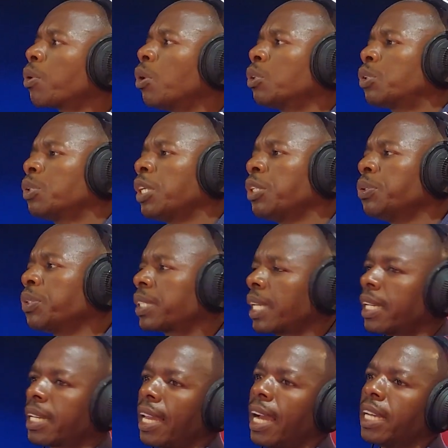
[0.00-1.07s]
go to the new
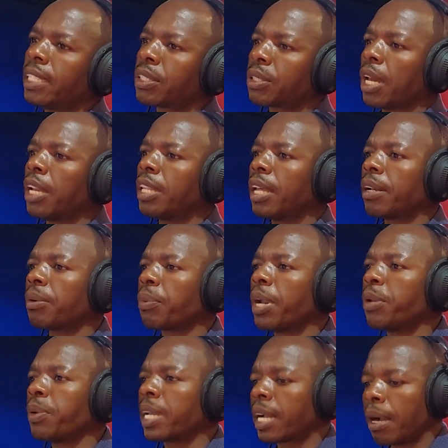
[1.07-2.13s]
satellites, and then
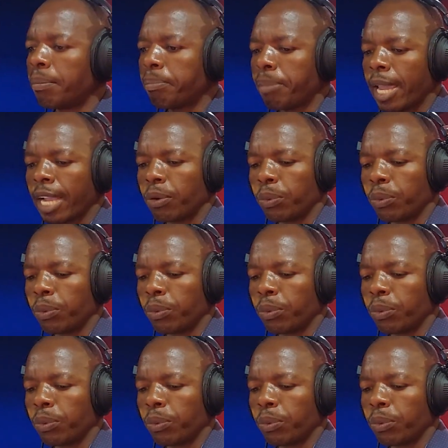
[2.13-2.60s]
when we come back,